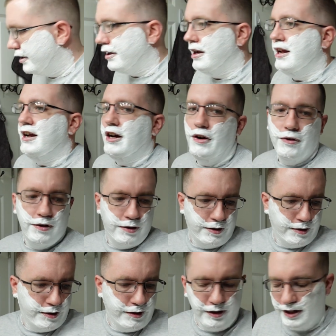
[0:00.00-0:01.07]
Now,
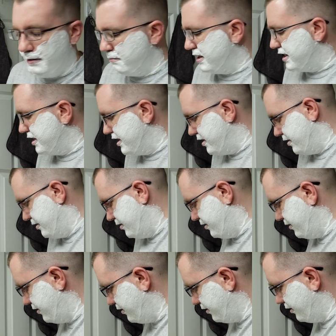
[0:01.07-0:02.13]
let me get
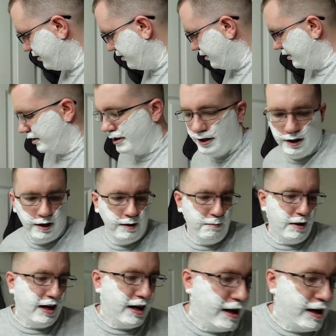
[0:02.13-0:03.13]
my